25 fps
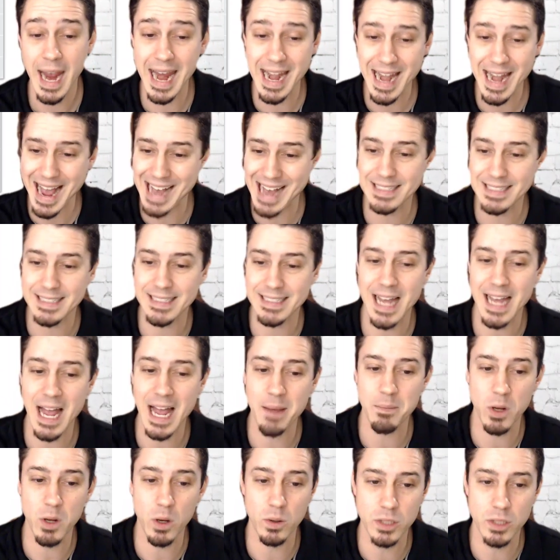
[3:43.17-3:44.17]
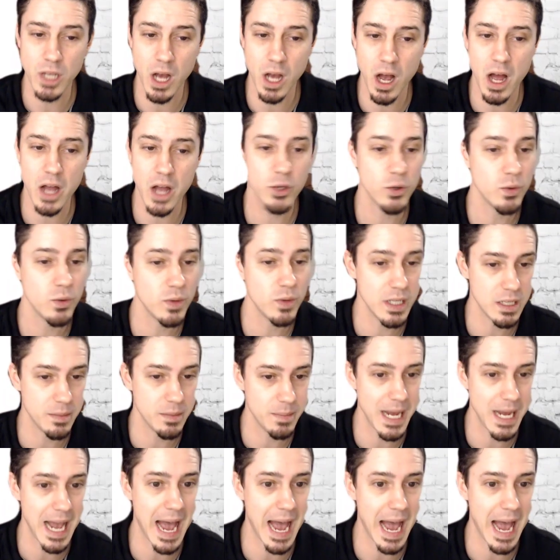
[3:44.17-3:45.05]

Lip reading: and as time goes on, you need to